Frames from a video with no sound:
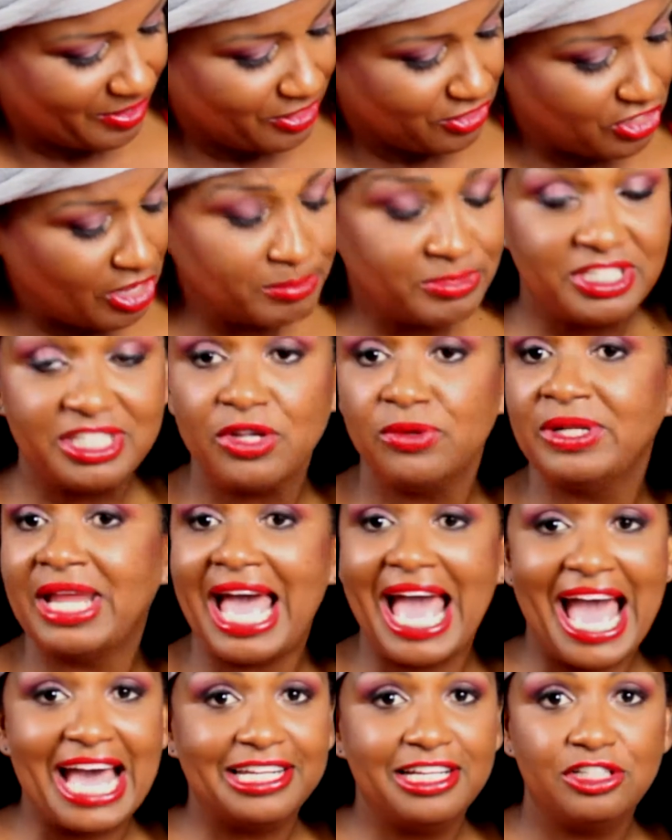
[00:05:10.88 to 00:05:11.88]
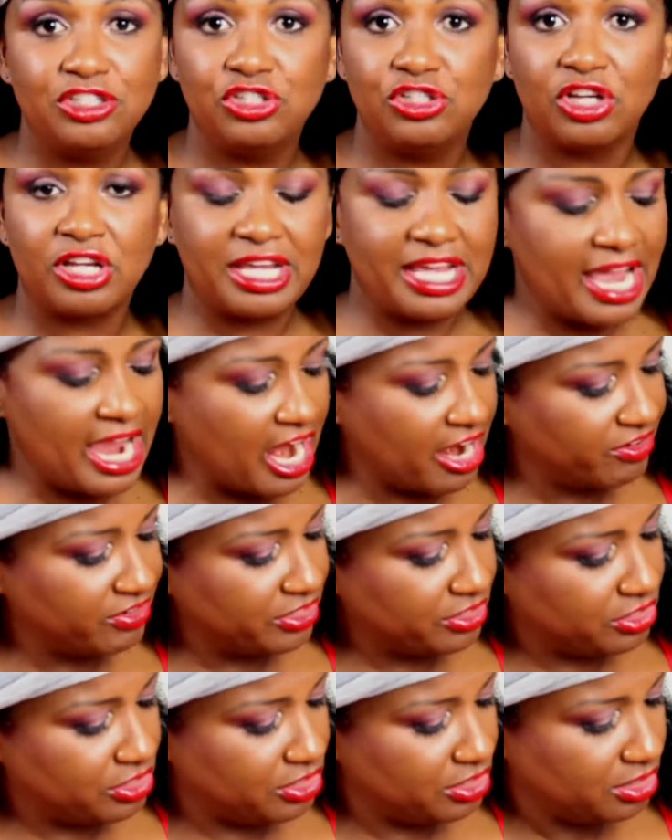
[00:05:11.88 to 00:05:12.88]
So I'm just gonna add it to the
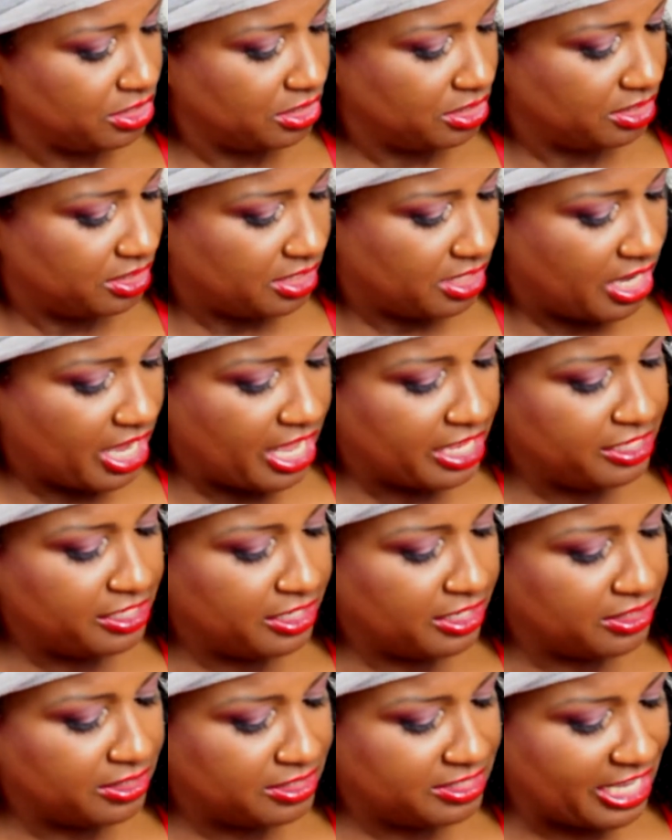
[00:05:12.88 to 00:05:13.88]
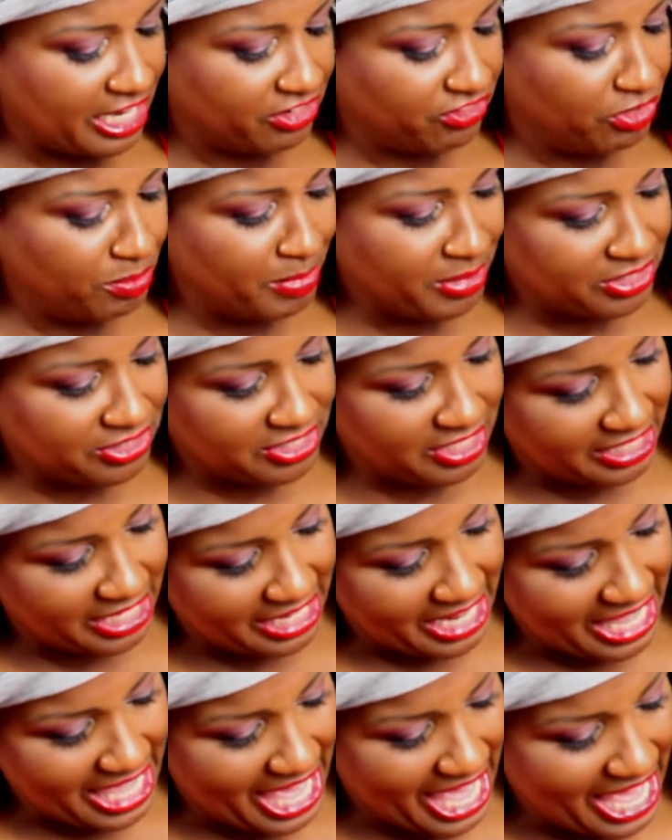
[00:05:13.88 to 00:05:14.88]
carrot, onion, celery mixture
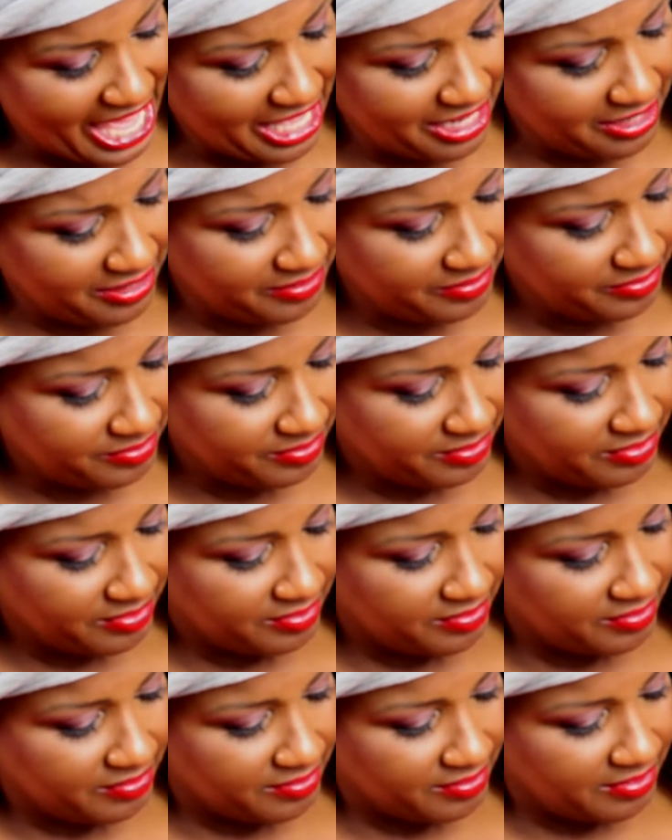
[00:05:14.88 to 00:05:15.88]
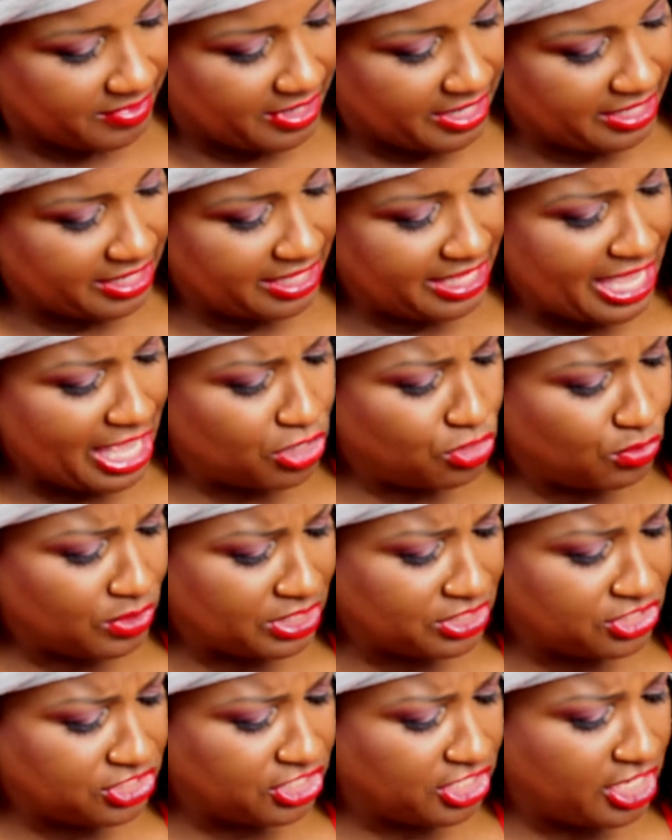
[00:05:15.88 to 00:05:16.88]
that I had. And again, you
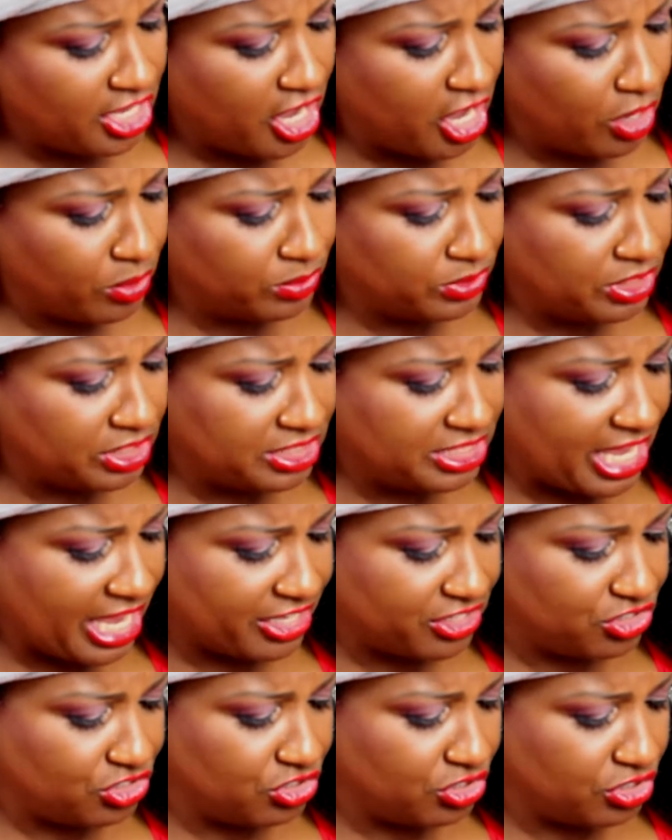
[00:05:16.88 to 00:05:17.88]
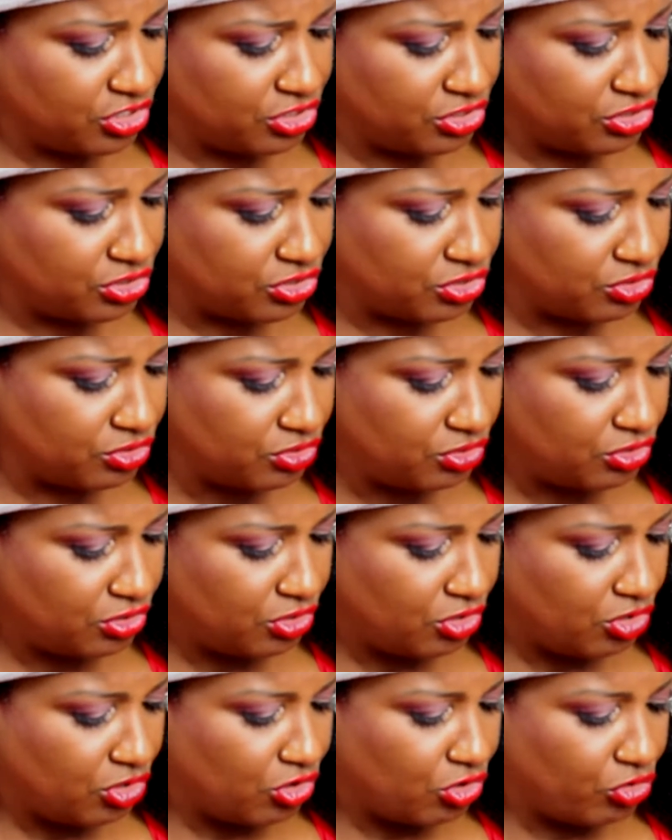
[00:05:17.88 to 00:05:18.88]
can see how the textures
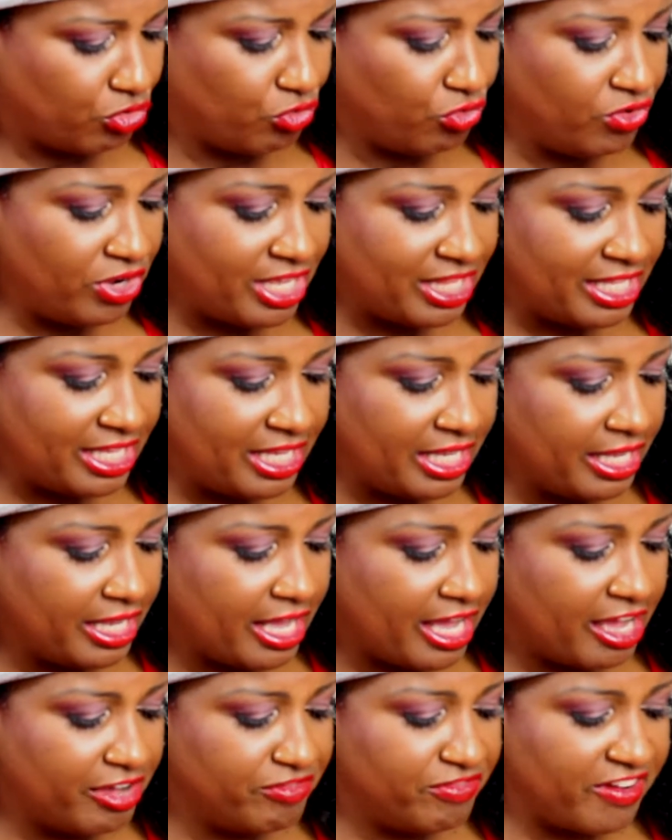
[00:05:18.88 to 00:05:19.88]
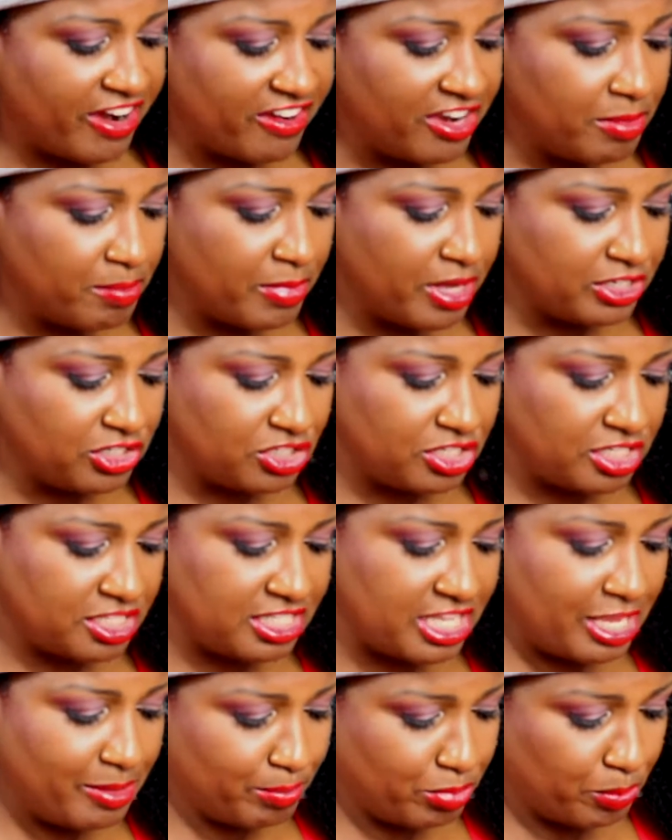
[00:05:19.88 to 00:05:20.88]
really are very much the
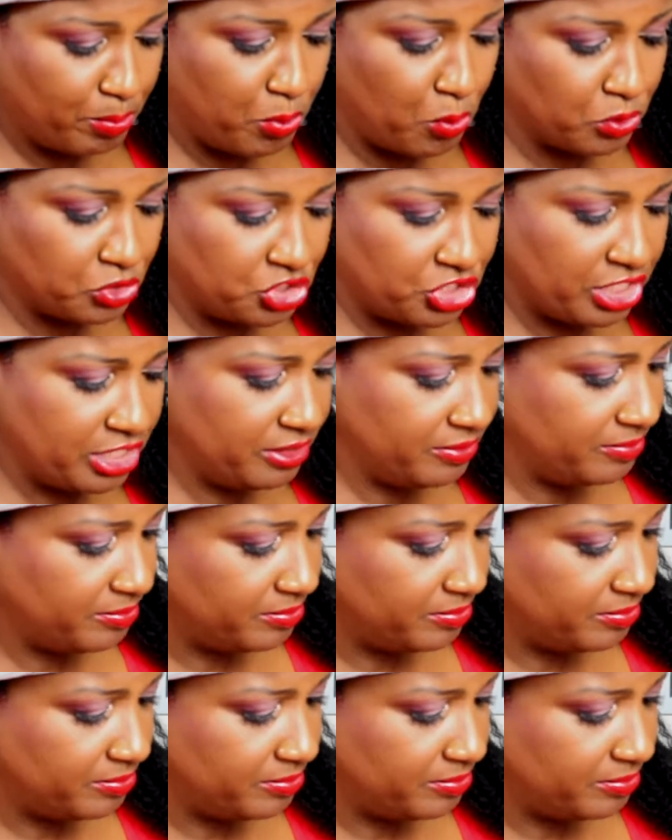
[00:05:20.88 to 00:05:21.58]
same proportion.